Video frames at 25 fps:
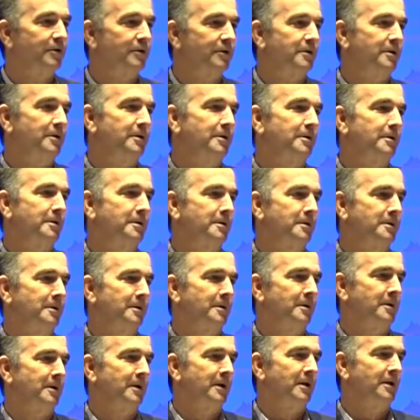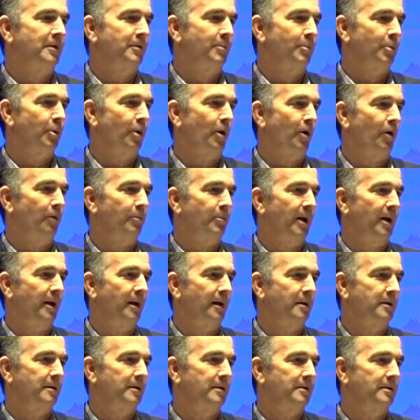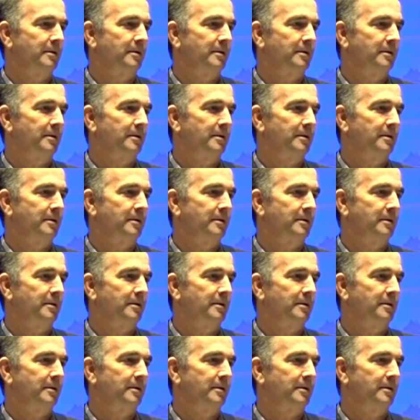year into broadband.